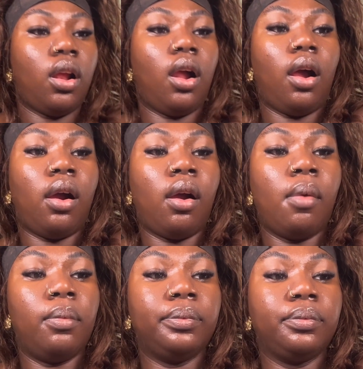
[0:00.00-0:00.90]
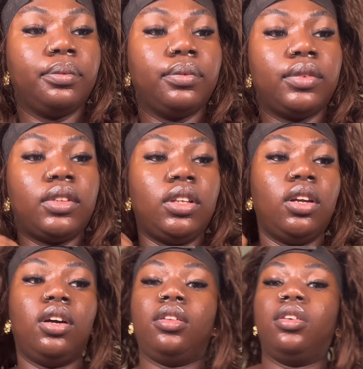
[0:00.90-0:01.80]
Um, the
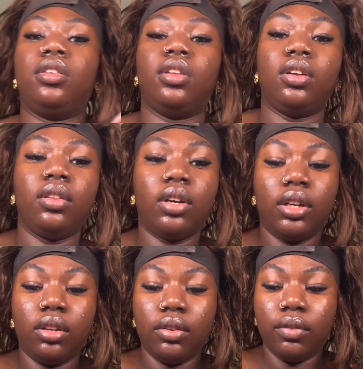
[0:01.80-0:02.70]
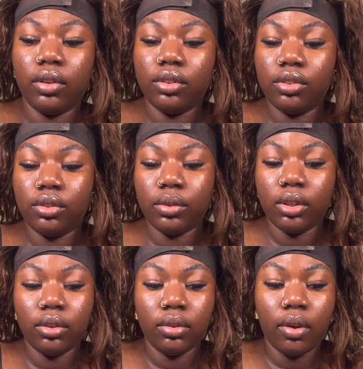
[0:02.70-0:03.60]
other thing that I love
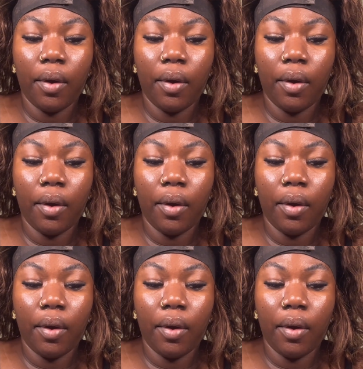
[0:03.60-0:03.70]
doing